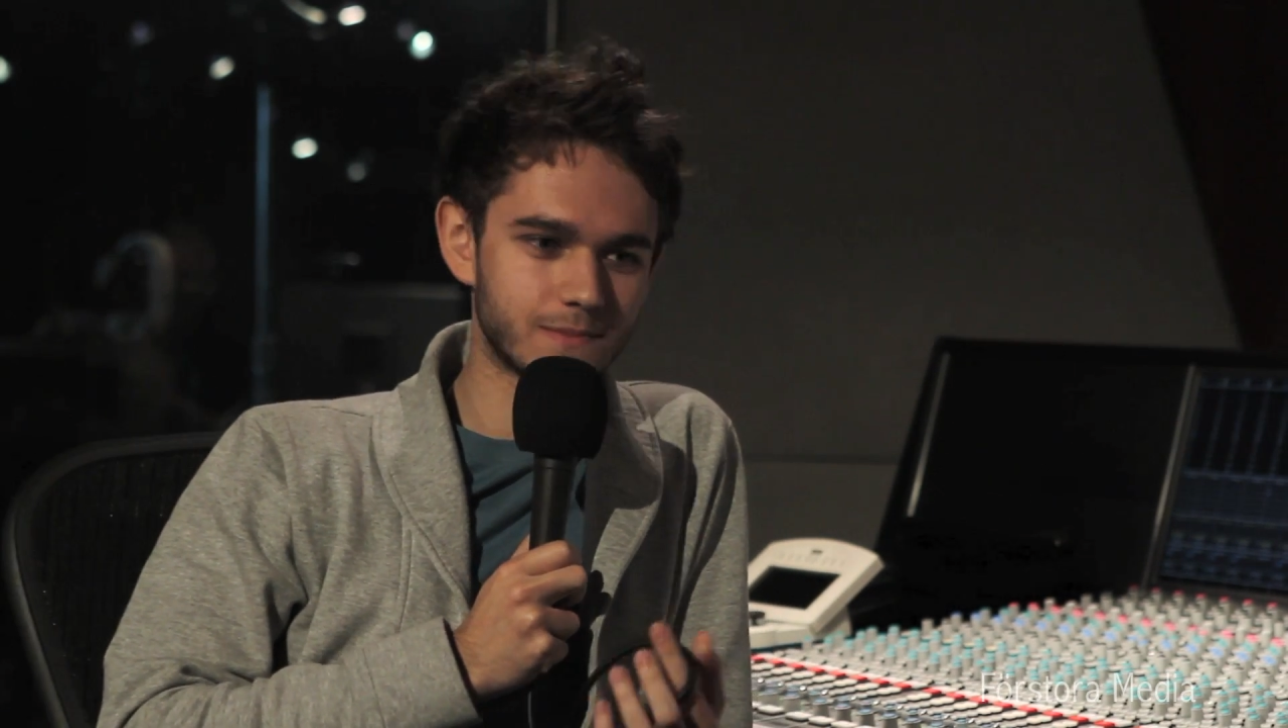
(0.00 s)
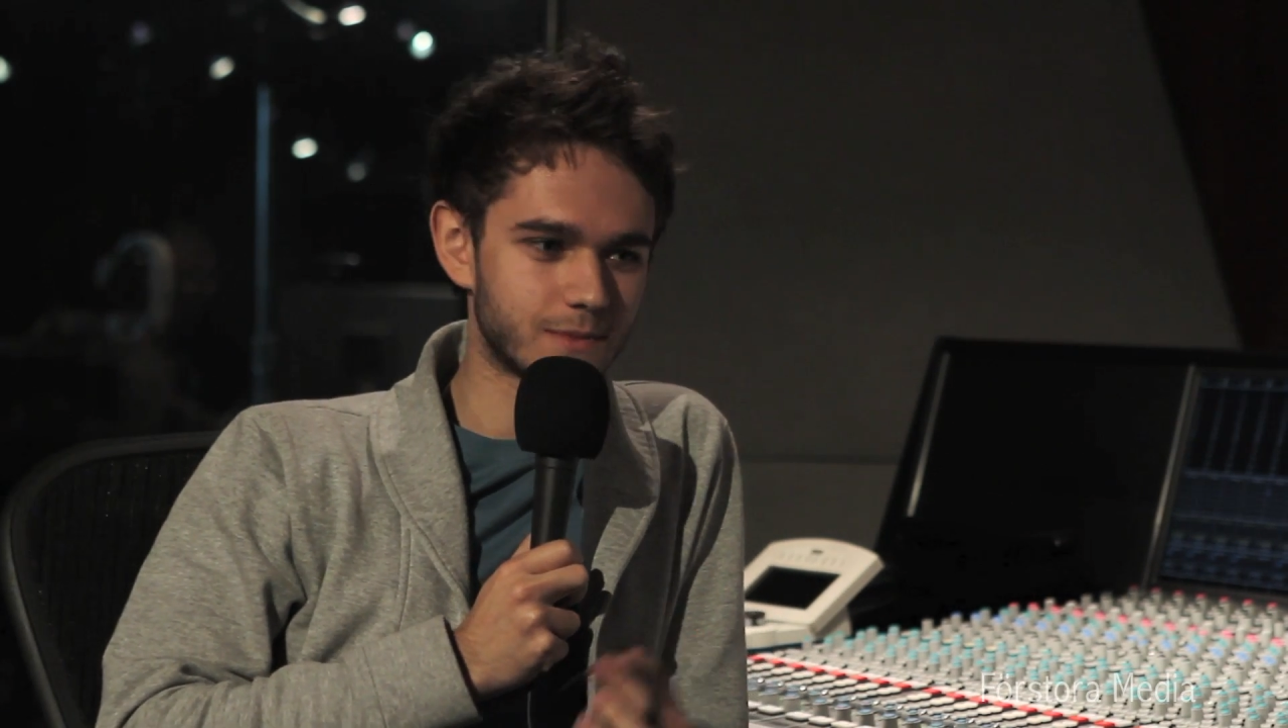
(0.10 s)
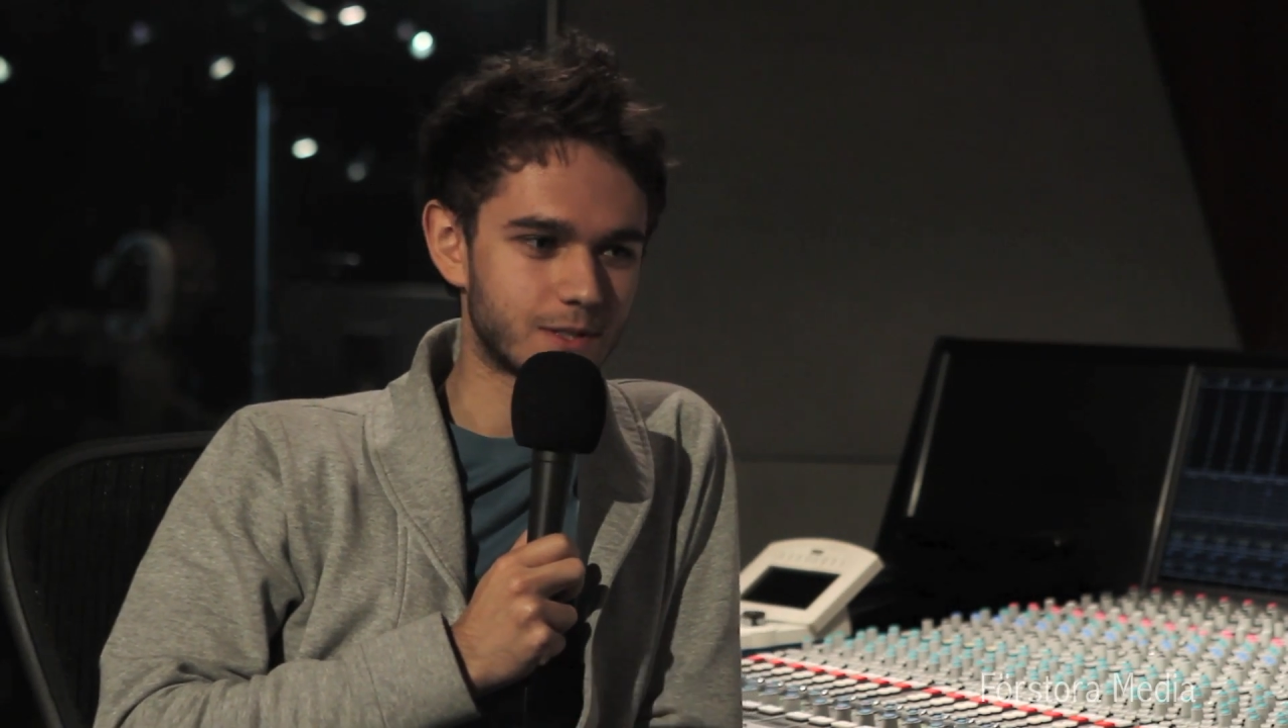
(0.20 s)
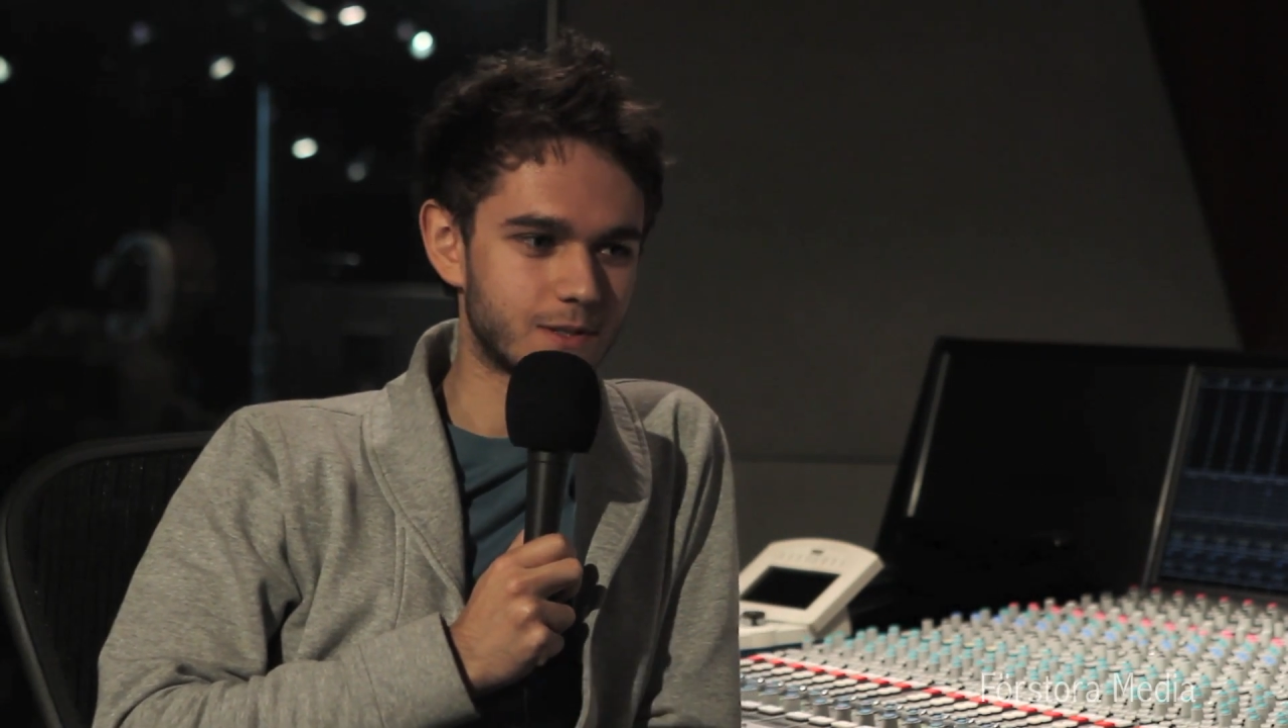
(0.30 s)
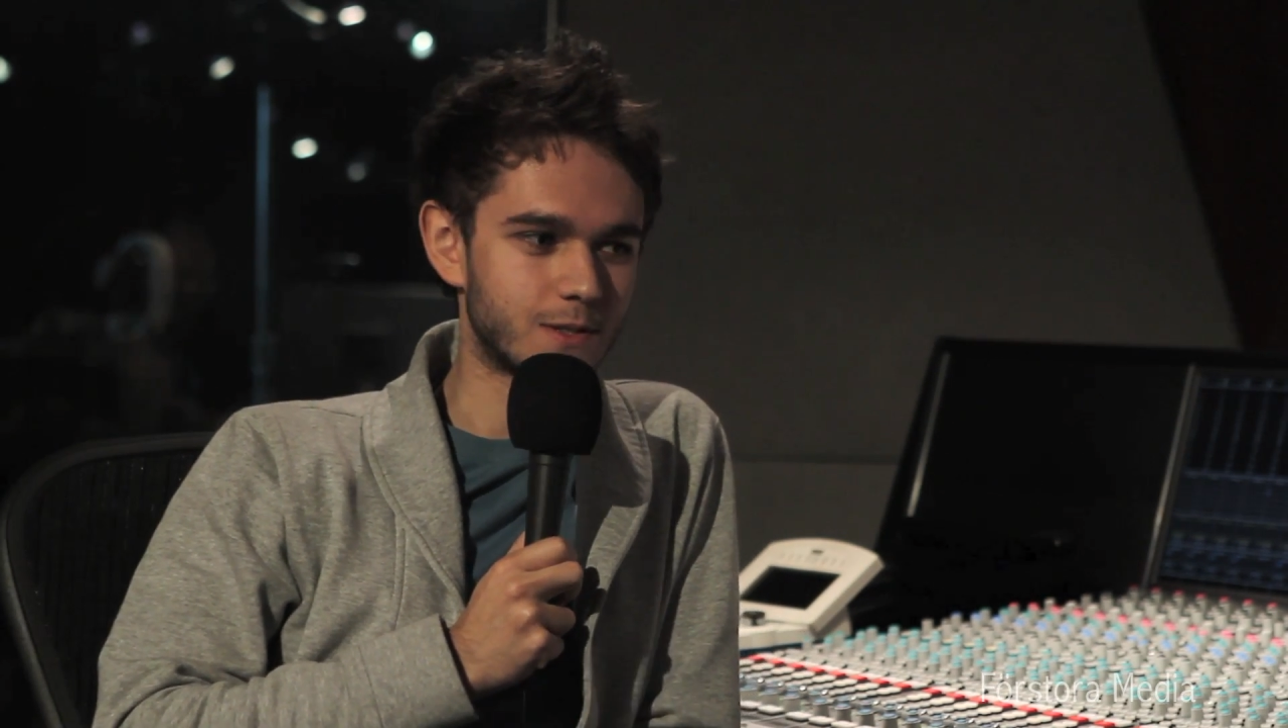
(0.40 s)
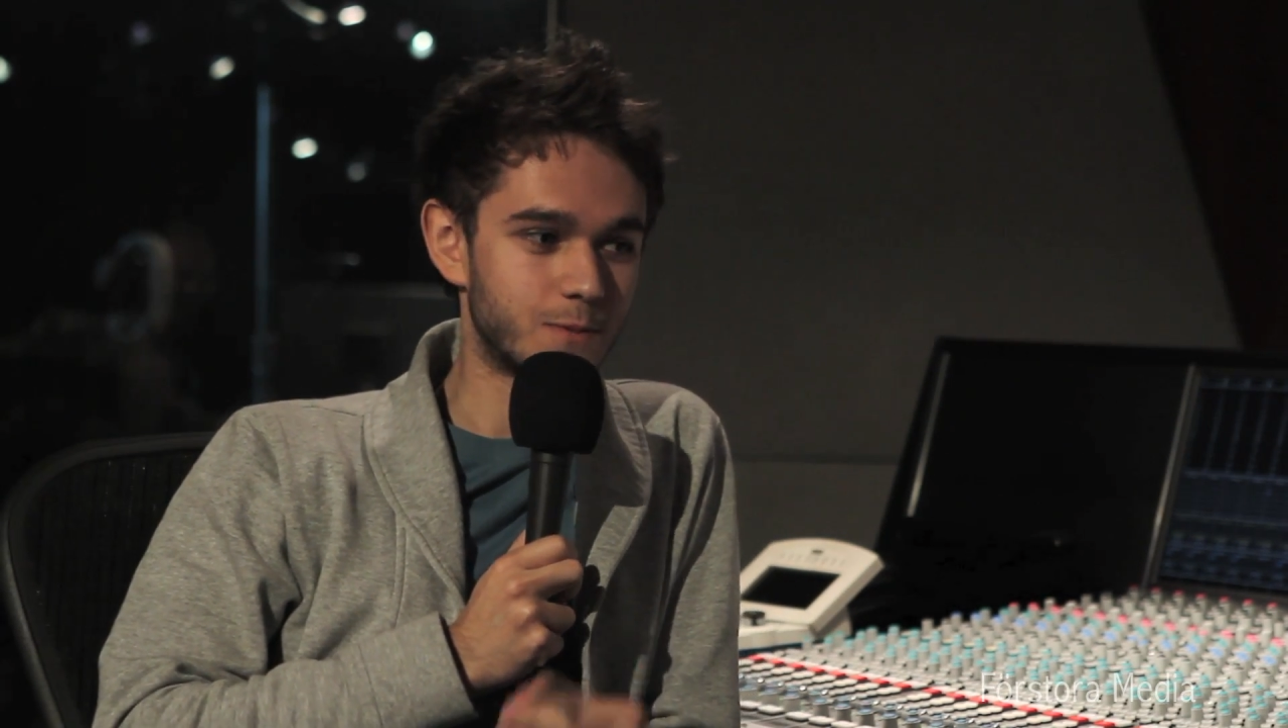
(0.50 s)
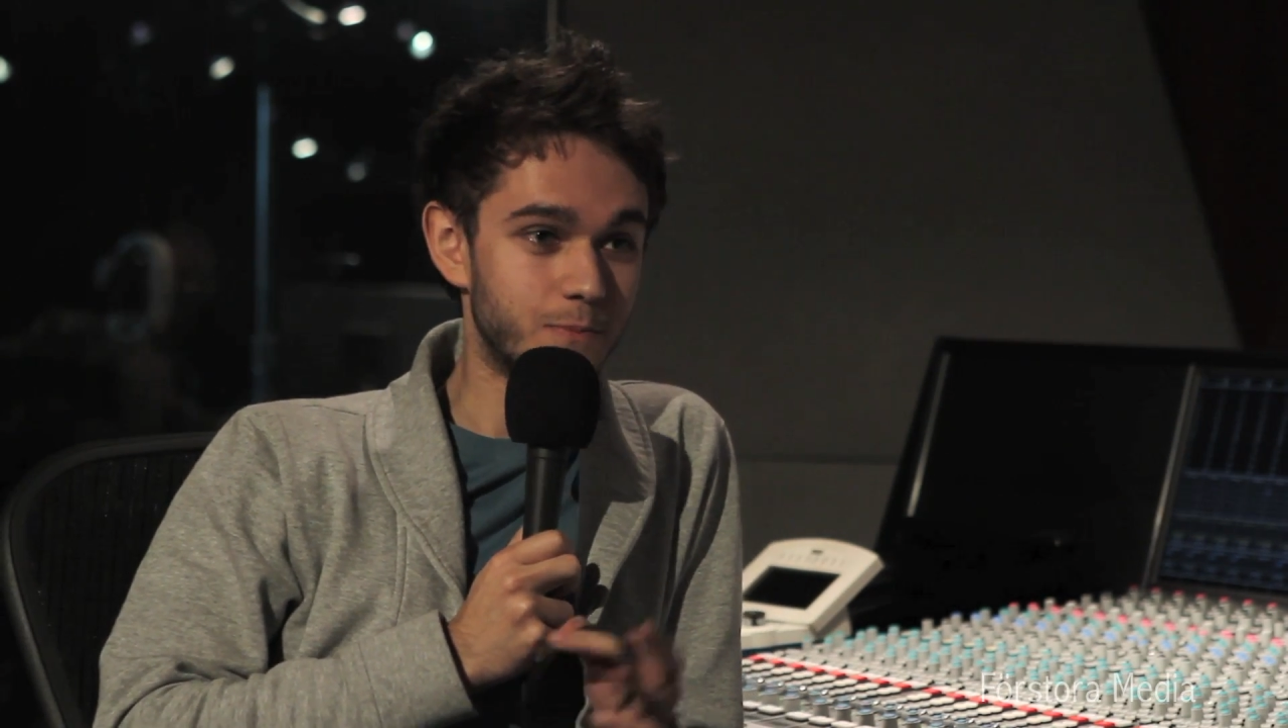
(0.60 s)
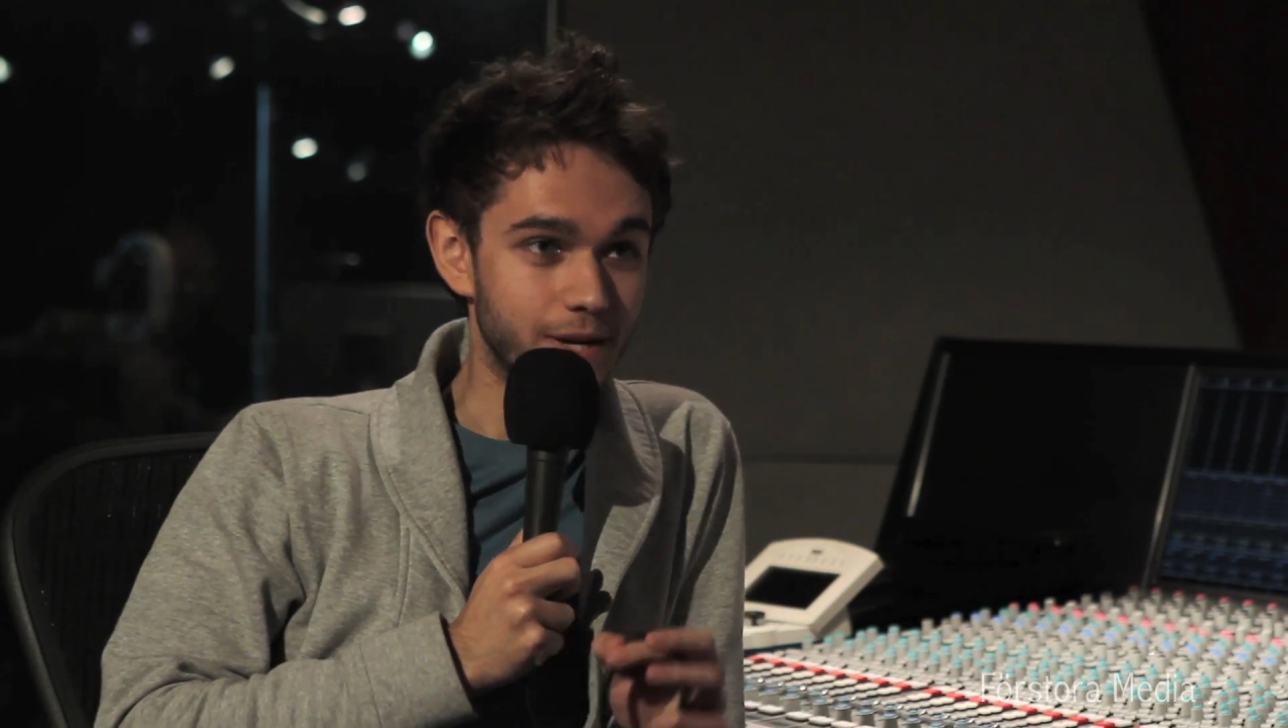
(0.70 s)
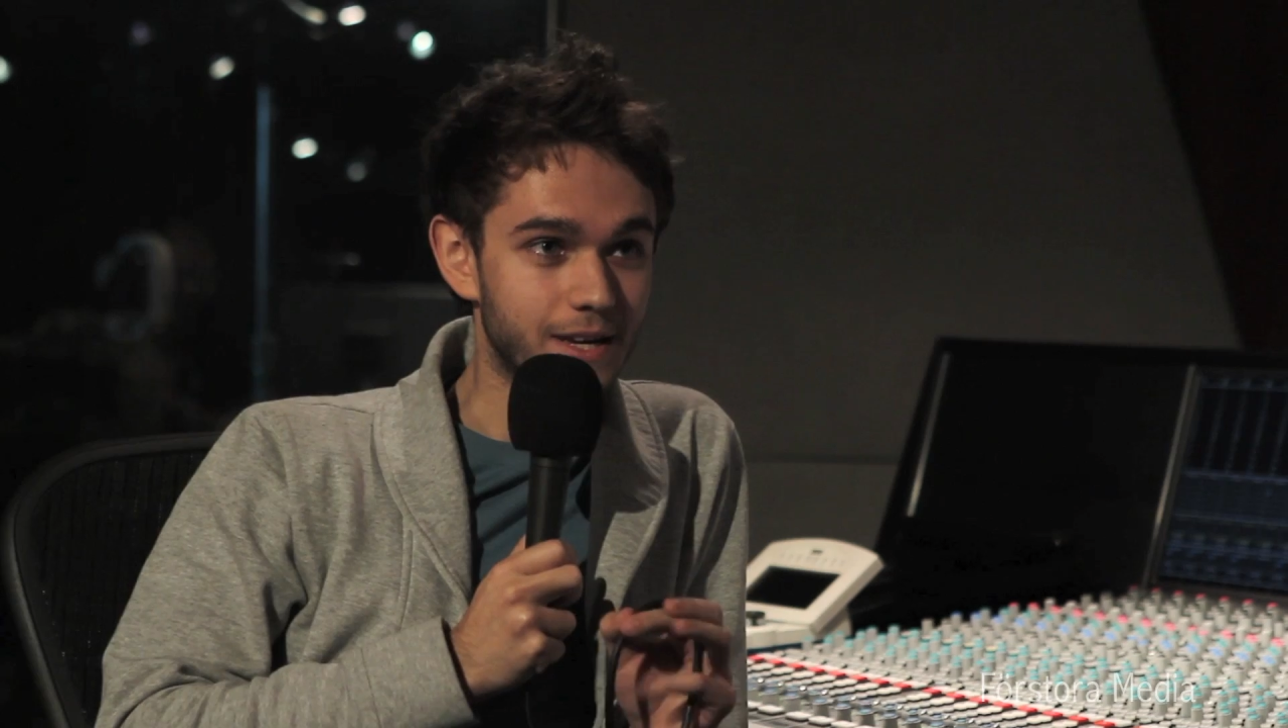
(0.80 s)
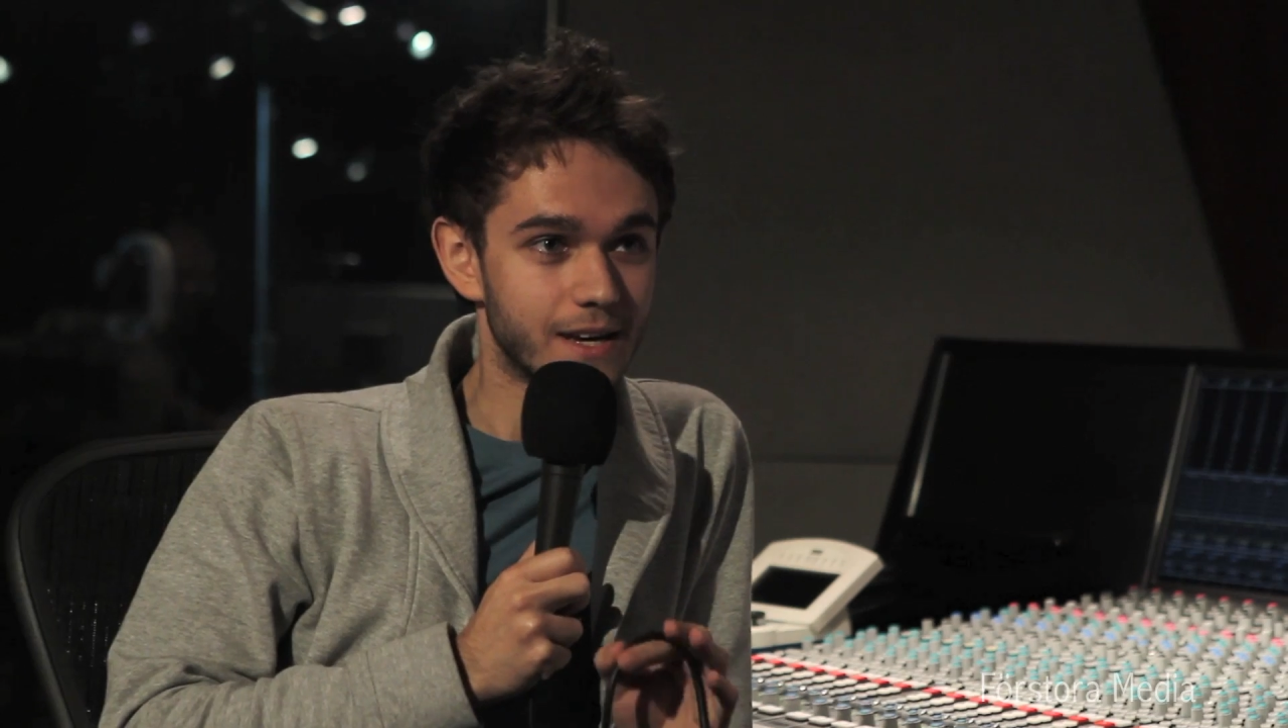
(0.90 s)
just
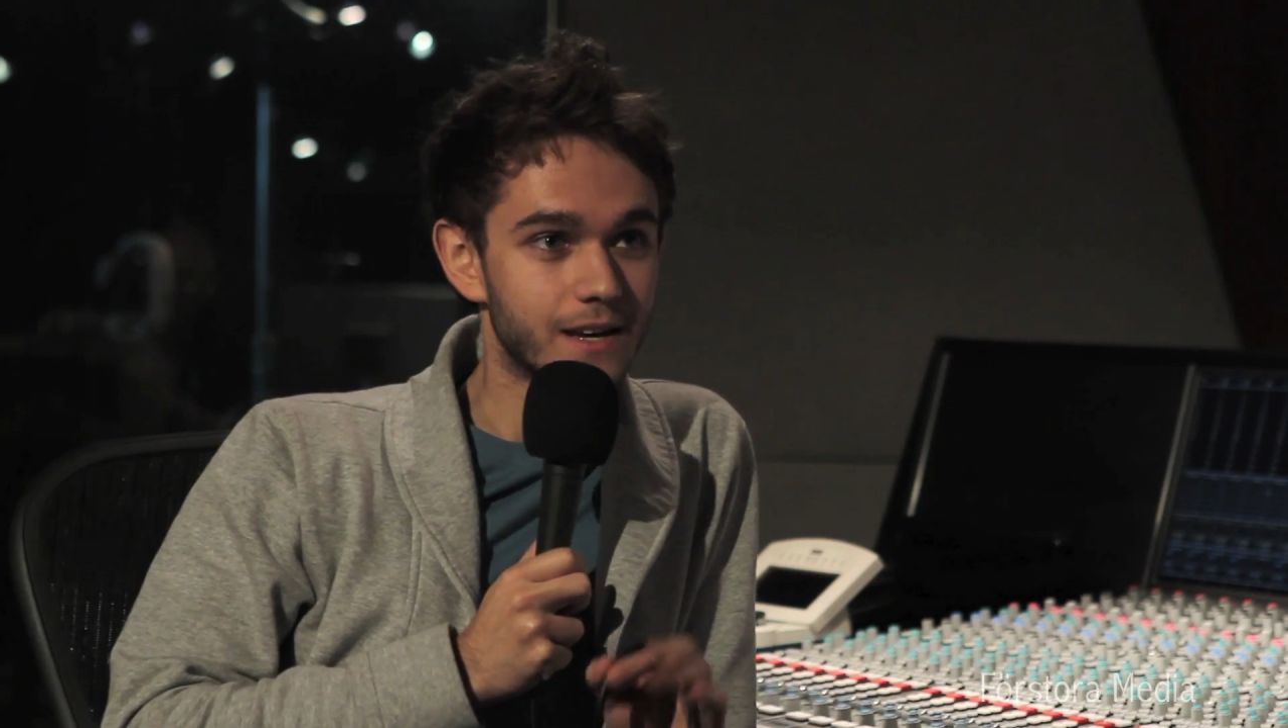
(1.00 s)
speaking